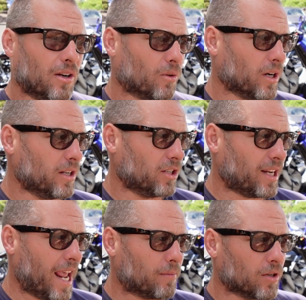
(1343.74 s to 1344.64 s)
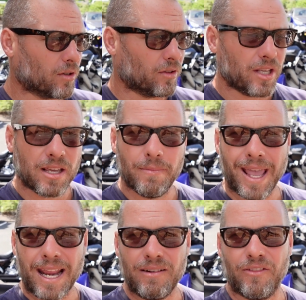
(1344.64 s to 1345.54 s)
We're gonna just hammer the
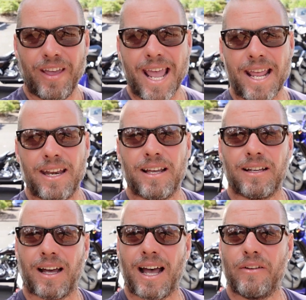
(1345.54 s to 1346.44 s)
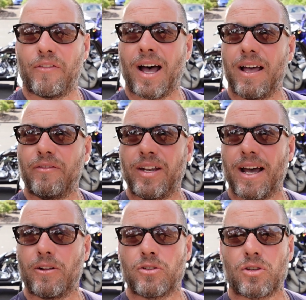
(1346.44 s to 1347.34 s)
main vein I-5
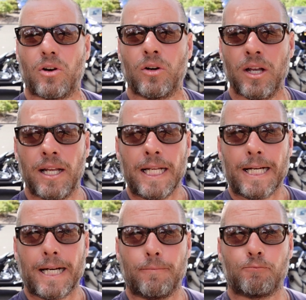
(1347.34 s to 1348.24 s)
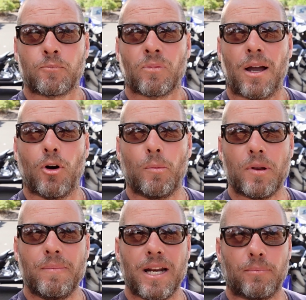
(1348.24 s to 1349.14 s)
down. So um, I'm hoping
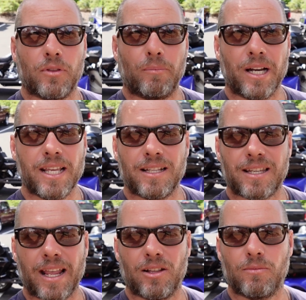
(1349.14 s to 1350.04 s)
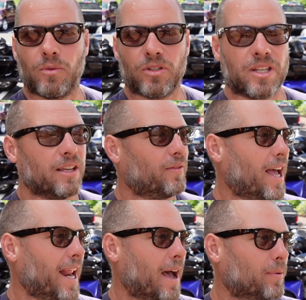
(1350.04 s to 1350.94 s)
to meet up with a buddy in Salem. We'll see if
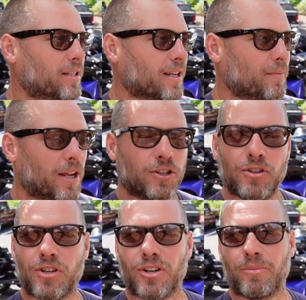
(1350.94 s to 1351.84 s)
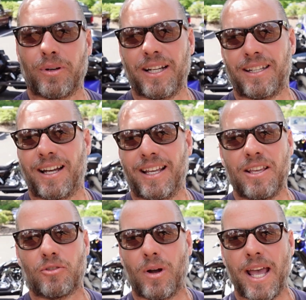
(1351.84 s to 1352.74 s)
that happens. I'm not too sure, but uh,
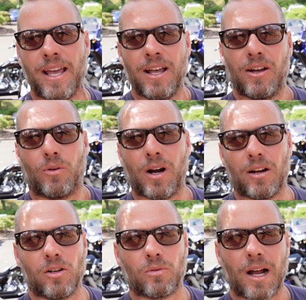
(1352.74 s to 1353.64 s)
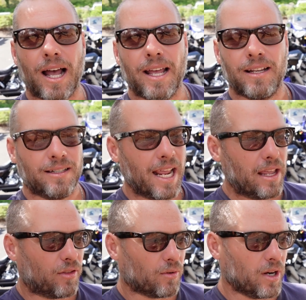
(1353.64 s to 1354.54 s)
either way, we're out on a ride
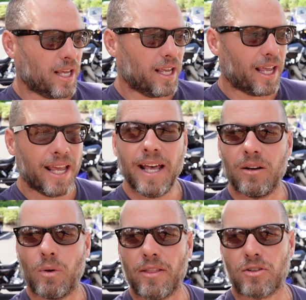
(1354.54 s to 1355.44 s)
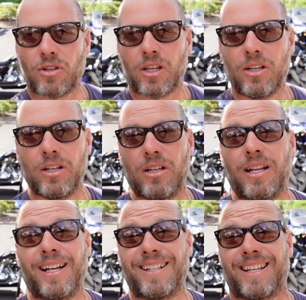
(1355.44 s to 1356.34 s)
day three and weather's looking good
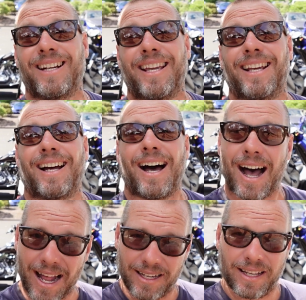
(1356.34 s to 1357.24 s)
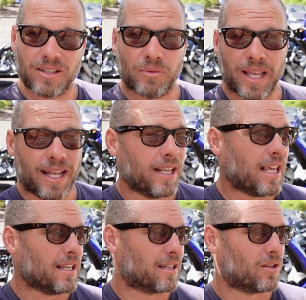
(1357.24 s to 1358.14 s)
and it's gonna get hot as we head
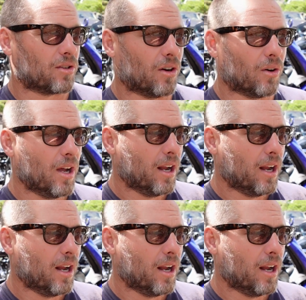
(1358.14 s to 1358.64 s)
east. So